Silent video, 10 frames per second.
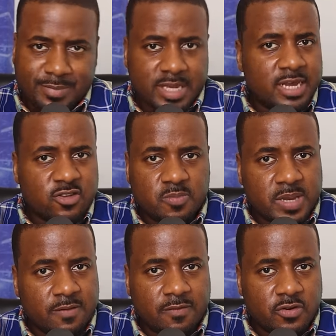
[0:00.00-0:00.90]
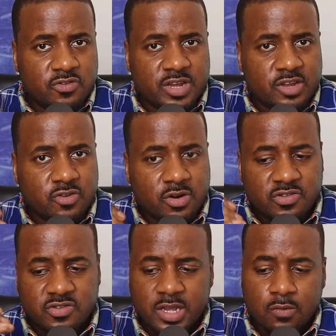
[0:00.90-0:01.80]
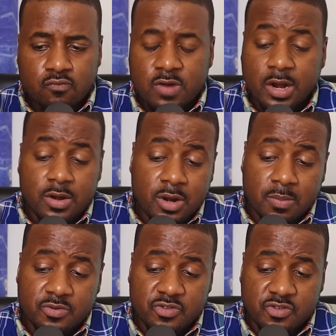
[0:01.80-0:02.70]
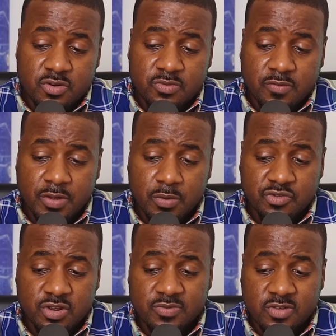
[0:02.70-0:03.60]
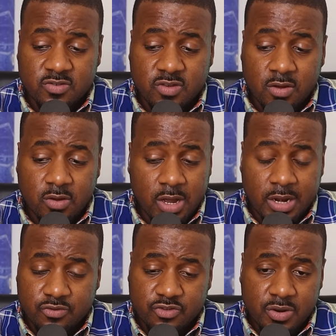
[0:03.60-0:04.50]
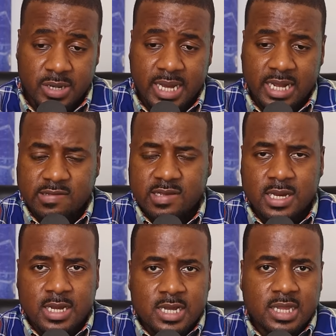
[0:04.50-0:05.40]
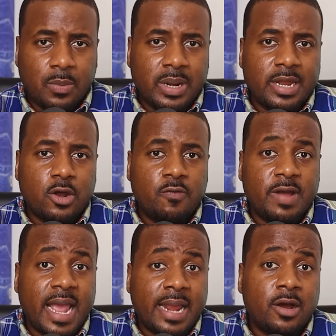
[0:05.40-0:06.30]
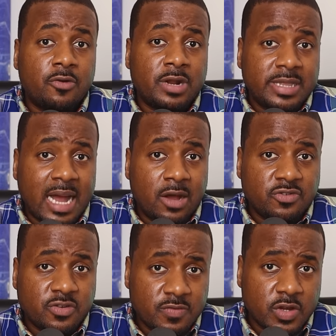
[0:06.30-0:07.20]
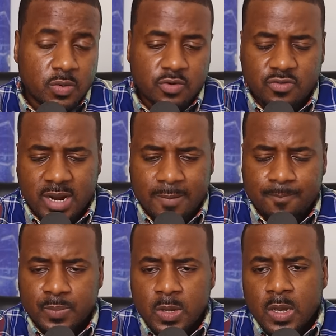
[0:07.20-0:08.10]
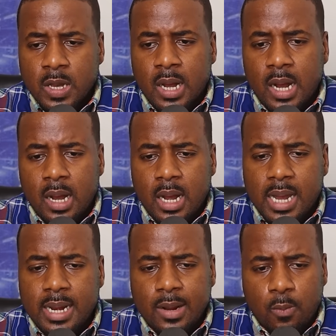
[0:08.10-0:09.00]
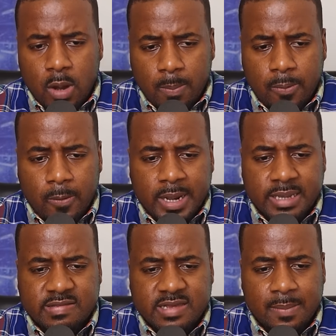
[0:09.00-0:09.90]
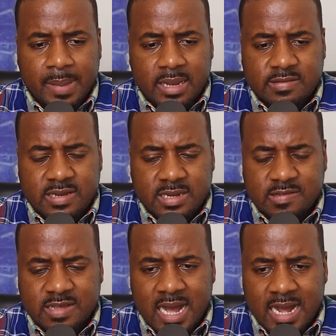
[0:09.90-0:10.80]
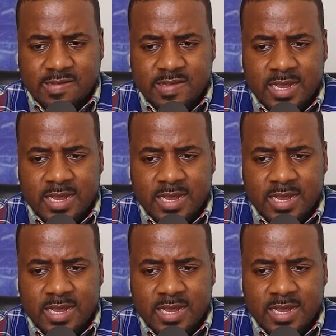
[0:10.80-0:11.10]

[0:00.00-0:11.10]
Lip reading: ESPN First Take started seeing record numbers in terms of viewership. And on certain days, they would hit over 800,000 viewers, right? And then at one point, Skip Bayless and these guys